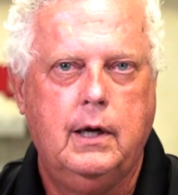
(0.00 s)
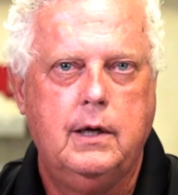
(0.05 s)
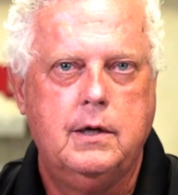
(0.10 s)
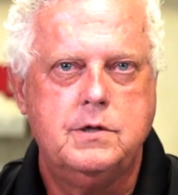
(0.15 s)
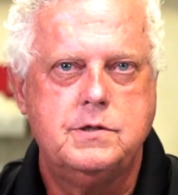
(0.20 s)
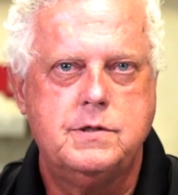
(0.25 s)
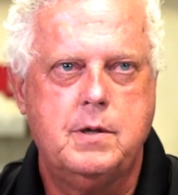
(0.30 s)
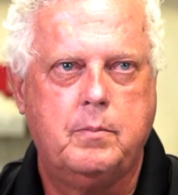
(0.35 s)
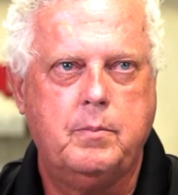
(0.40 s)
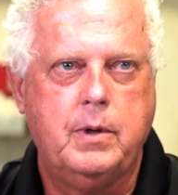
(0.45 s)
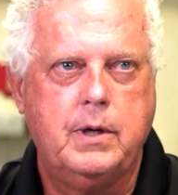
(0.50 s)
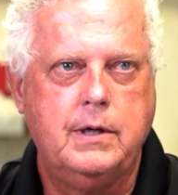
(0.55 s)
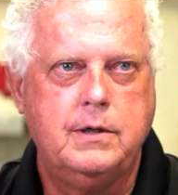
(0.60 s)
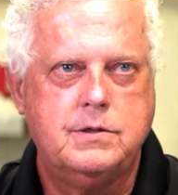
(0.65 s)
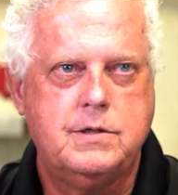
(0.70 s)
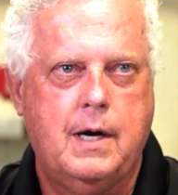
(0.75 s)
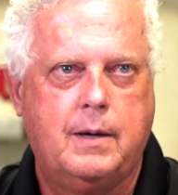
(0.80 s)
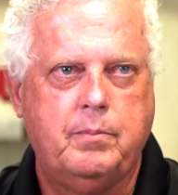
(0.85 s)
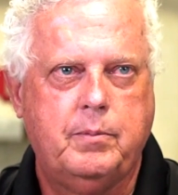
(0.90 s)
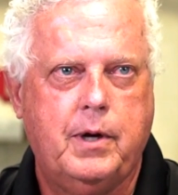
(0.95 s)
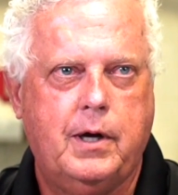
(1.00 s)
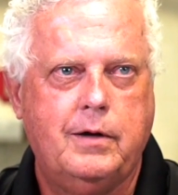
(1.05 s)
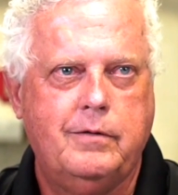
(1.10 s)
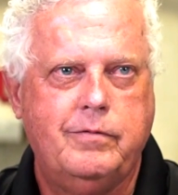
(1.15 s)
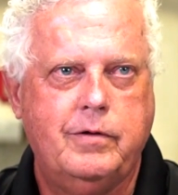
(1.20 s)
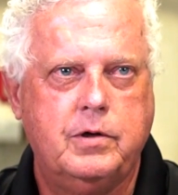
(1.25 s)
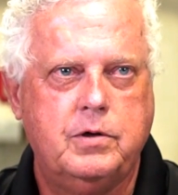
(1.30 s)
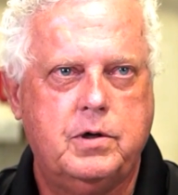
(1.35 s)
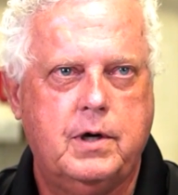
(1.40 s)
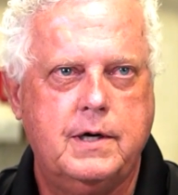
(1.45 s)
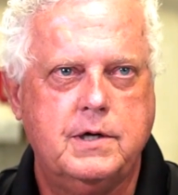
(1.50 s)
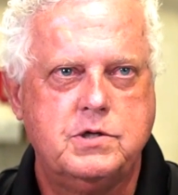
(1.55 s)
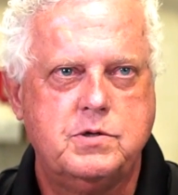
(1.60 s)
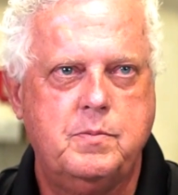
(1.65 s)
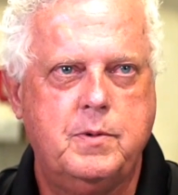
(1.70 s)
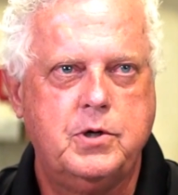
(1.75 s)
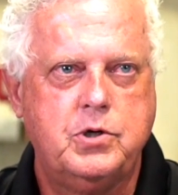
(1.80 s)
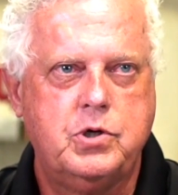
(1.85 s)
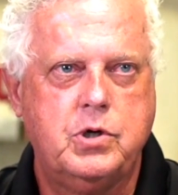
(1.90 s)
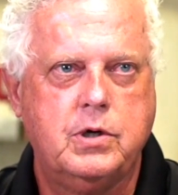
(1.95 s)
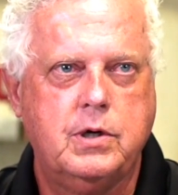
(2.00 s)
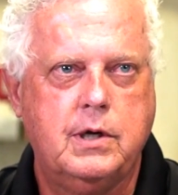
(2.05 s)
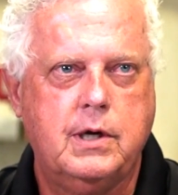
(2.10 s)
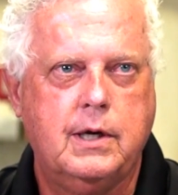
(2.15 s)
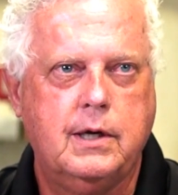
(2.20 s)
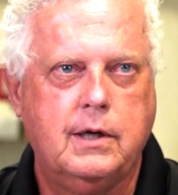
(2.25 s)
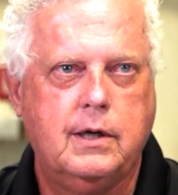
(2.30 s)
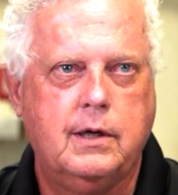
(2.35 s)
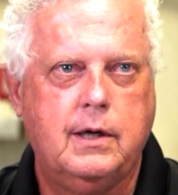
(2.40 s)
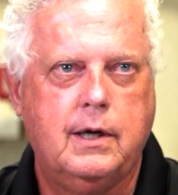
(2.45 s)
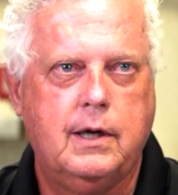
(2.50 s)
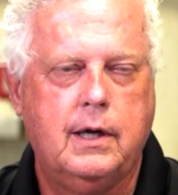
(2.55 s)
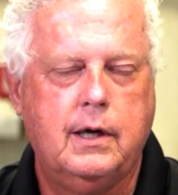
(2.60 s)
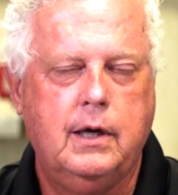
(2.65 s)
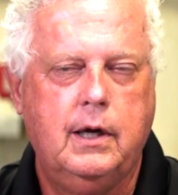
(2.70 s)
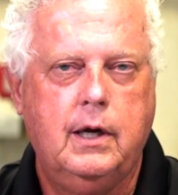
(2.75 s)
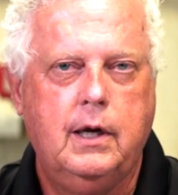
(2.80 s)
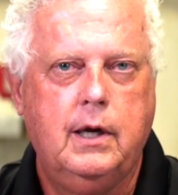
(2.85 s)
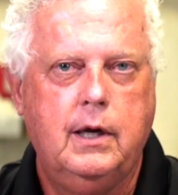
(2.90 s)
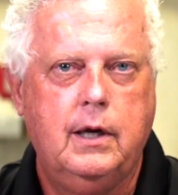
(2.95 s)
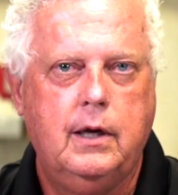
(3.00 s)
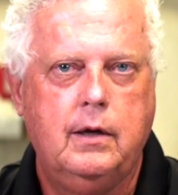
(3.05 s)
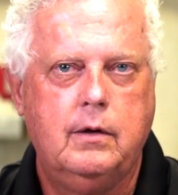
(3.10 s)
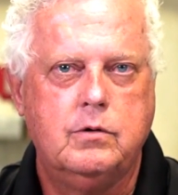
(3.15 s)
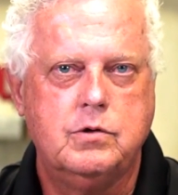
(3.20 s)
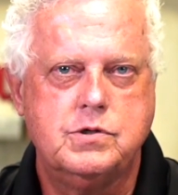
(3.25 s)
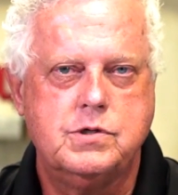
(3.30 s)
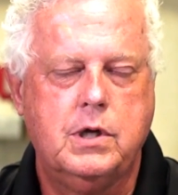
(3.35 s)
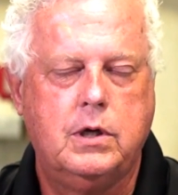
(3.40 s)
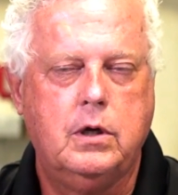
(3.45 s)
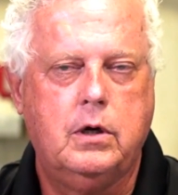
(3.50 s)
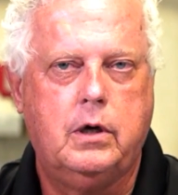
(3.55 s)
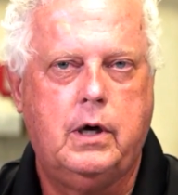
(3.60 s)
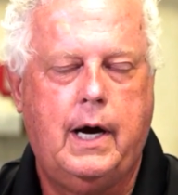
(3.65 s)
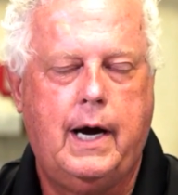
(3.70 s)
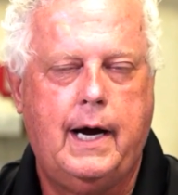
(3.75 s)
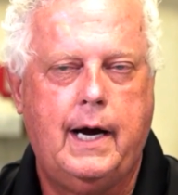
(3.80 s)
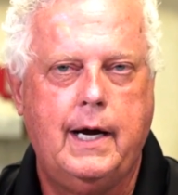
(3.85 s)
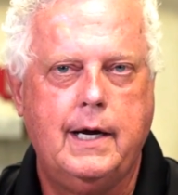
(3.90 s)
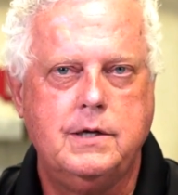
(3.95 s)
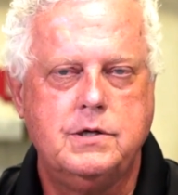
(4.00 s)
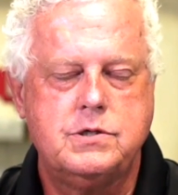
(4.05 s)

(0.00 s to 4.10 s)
somebody topped off the transmission and uh, it was a little high.